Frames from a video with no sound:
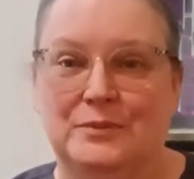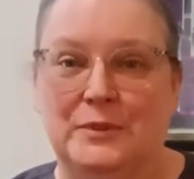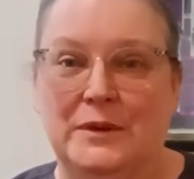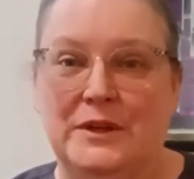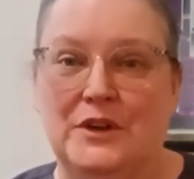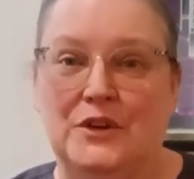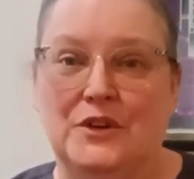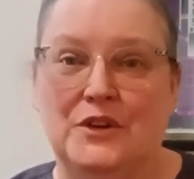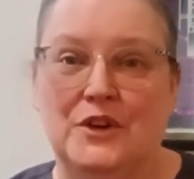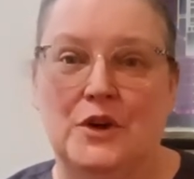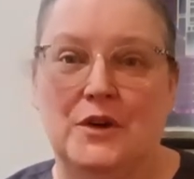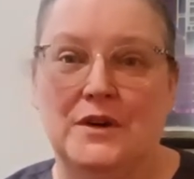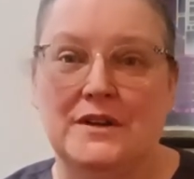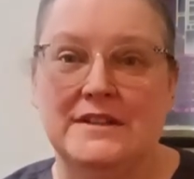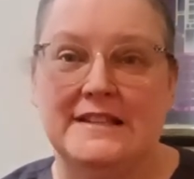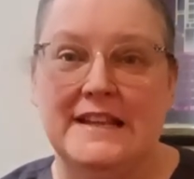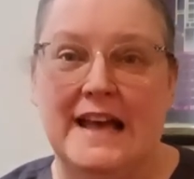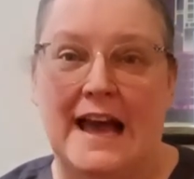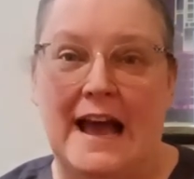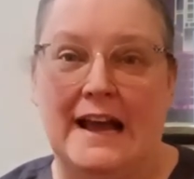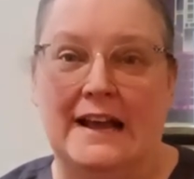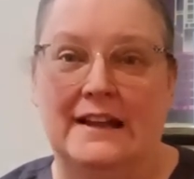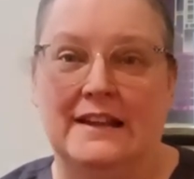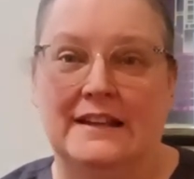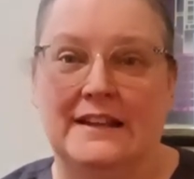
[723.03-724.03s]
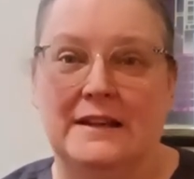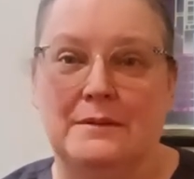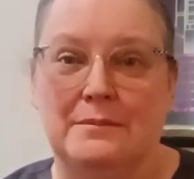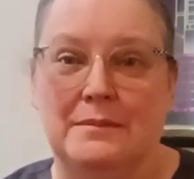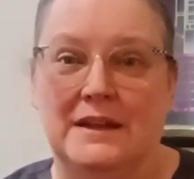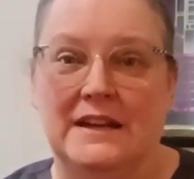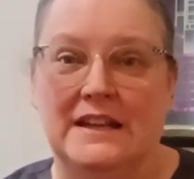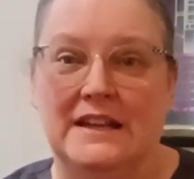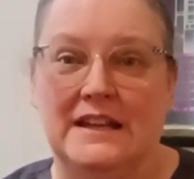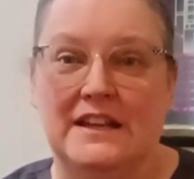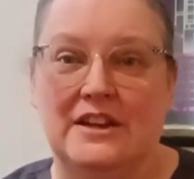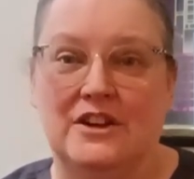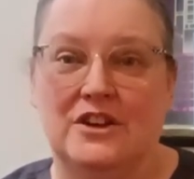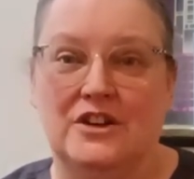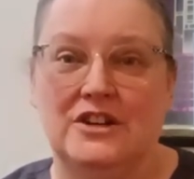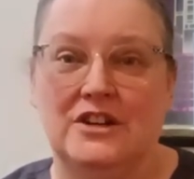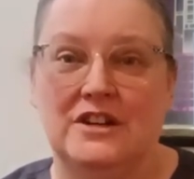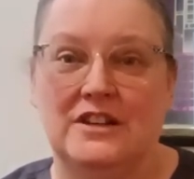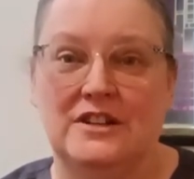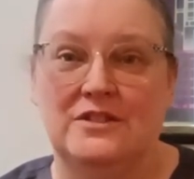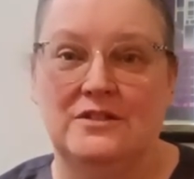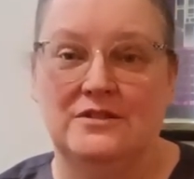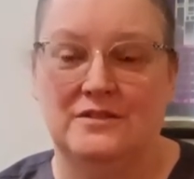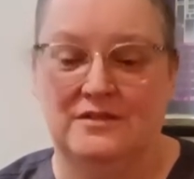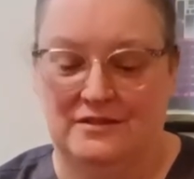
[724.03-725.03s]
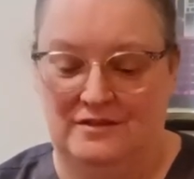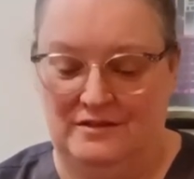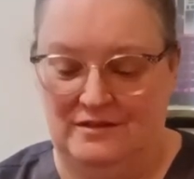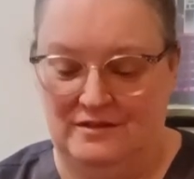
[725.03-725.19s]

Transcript: we don't know exactly, but it could.